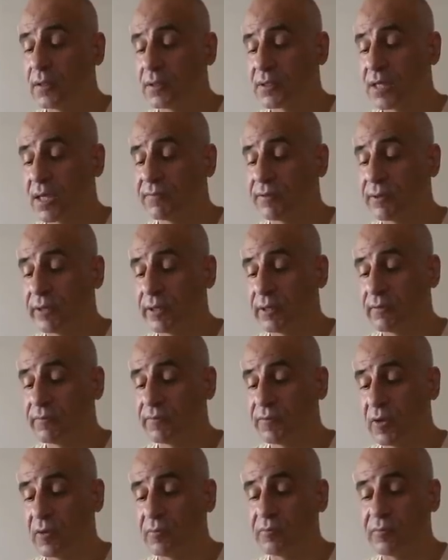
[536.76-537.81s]
suffering
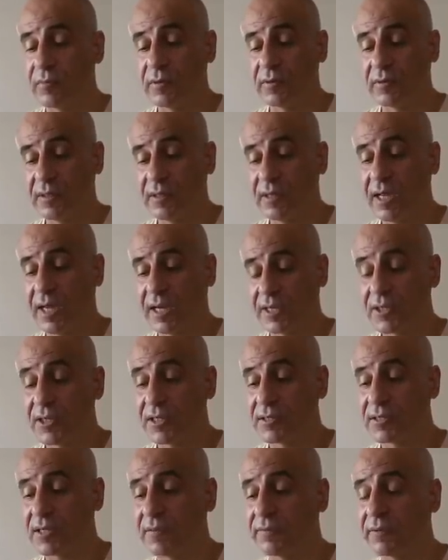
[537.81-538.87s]
from
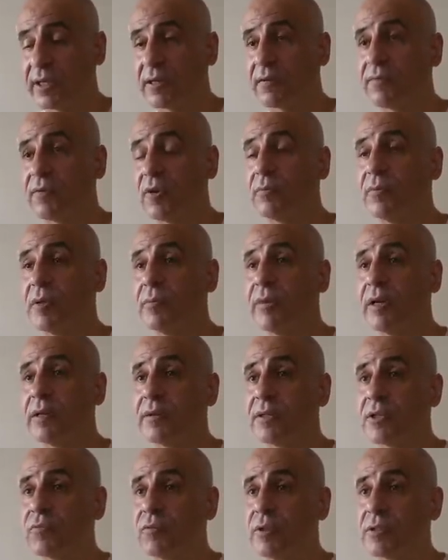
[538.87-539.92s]
a
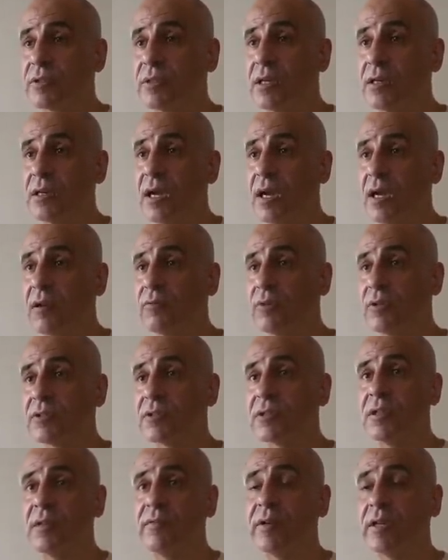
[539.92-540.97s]
marriage what I
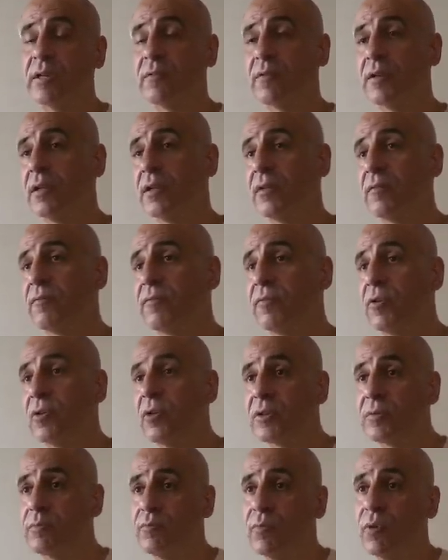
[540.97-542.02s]
was living in
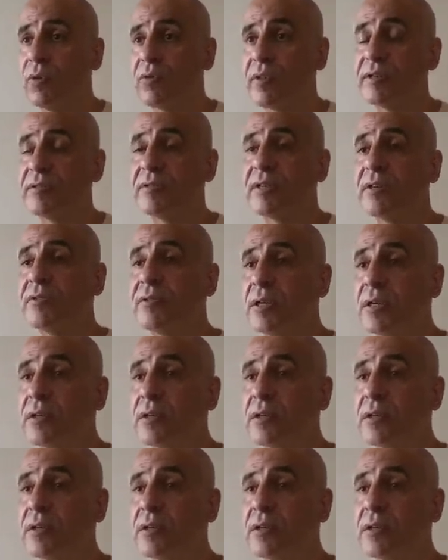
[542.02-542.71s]
for more than 10